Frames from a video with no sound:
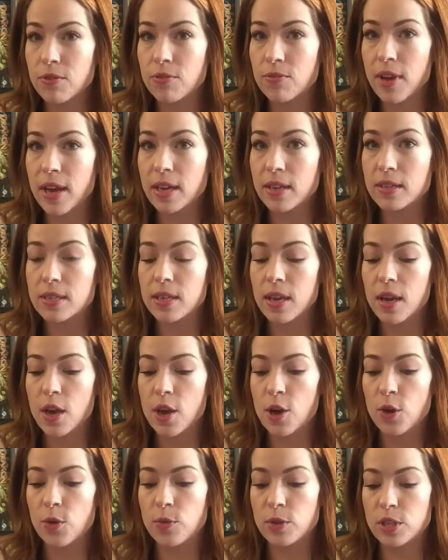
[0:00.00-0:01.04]
effect,
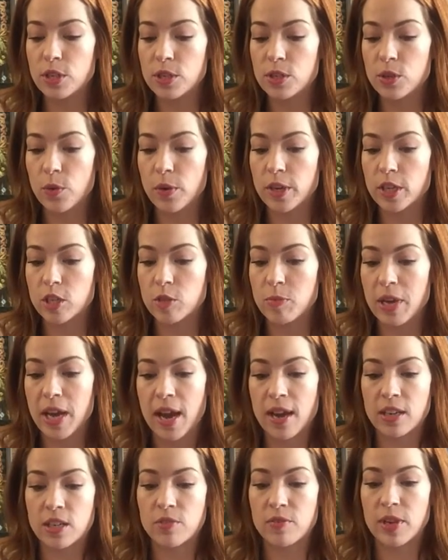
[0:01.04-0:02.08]
which is going to be
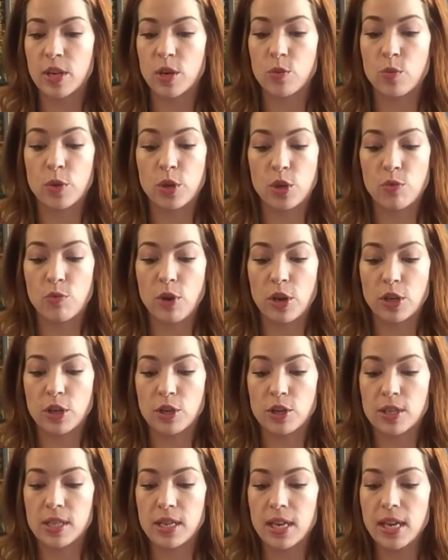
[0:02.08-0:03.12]
activated when you run
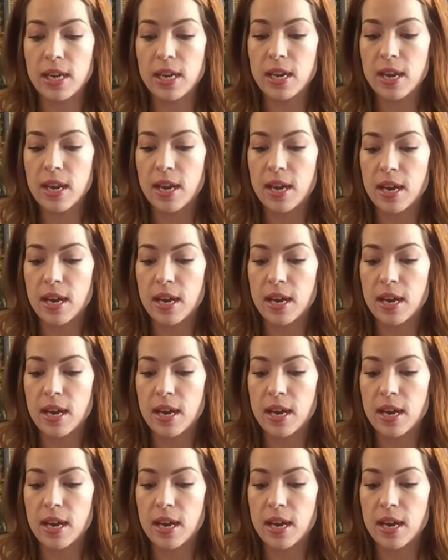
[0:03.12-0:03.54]
your city,